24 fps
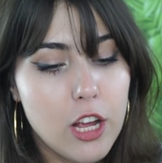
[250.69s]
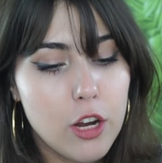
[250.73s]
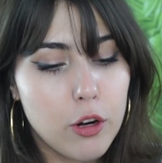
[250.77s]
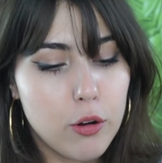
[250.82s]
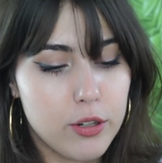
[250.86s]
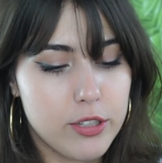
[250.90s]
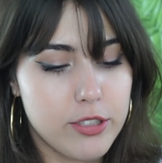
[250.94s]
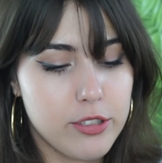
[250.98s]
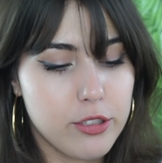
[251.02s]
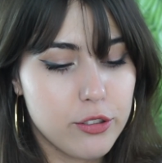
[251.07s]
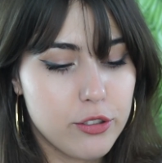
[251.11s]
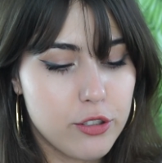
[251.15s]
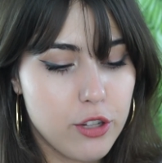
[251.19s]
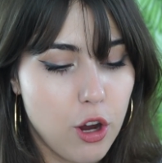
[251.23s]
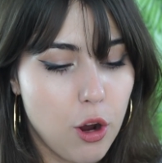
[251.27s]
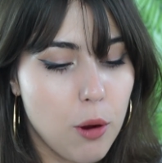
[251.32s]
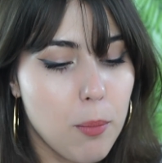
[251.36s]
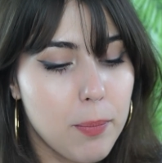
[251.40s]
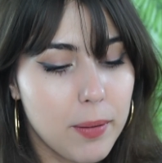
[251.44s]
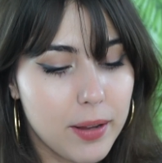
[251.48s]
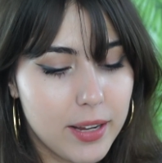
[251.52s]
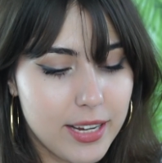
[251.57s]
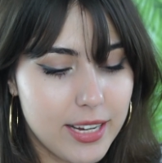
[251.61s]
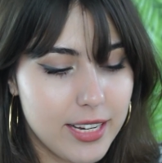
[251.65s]
Crystal
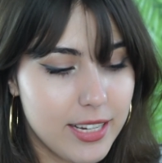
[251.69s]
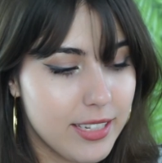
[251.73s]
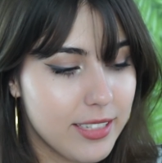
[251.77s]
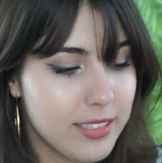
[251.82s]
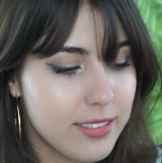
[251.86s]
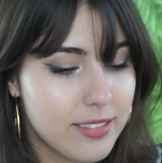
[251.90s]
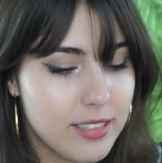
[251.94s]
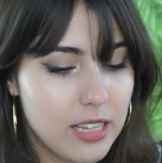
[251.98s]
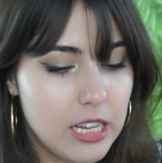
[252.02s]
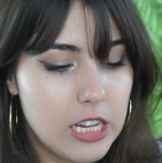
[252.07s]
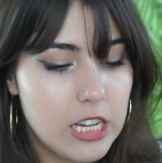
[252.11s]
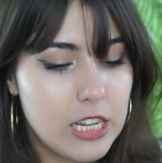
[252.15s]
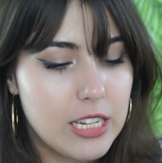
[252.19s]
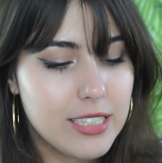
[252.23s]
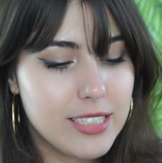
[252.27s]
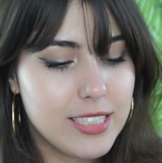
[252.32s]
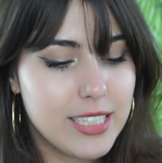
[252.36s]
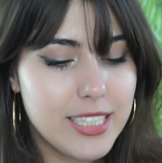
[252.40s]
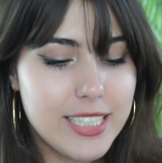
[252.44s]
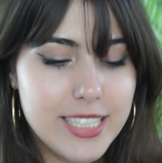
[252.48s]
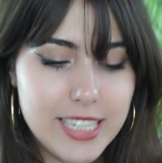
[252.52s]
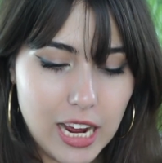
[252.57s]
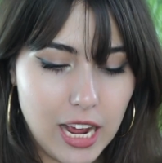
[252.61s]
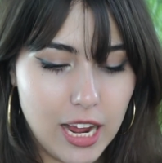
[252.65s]
Taupe is
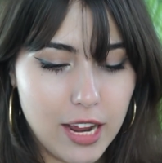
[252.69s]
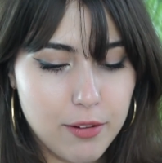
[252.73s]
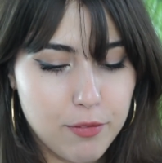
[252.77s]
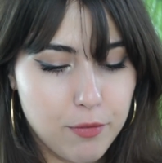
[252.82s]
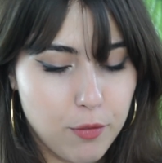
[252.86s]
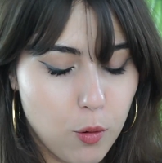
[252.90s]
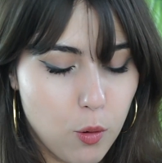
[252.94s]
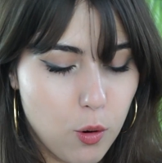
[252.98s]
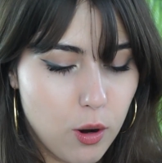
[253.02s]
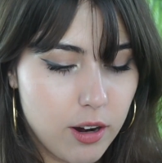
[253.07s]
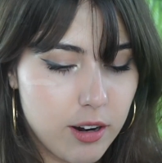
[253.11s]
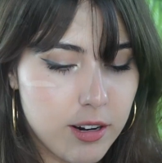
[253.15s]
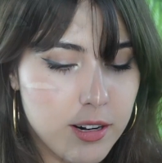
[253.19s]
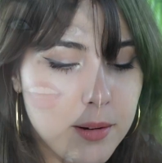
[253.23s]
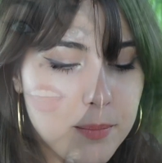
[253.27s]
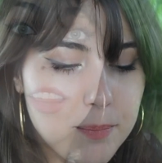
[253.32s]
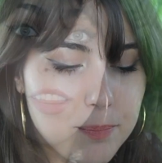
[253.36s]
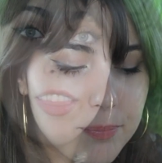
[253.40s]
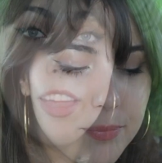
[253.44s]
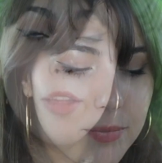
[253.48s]
to die for.